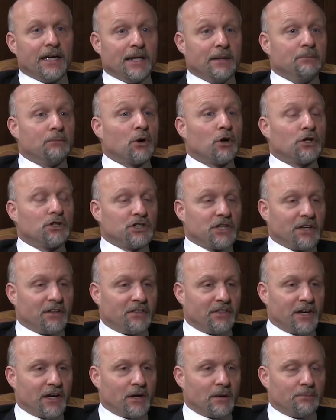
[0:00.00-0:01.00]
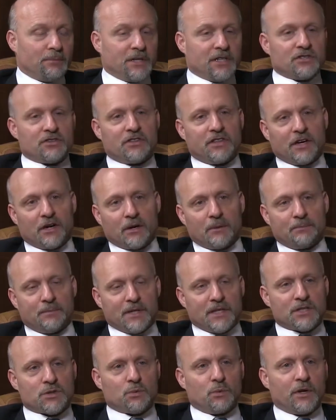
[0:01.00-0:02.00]
emerging therapies,
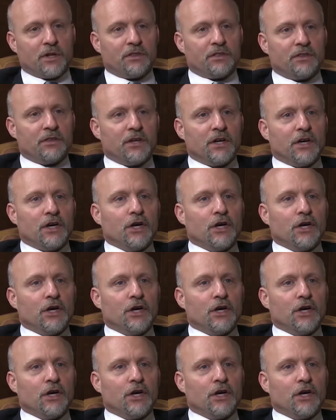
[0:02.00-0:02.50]
therapies with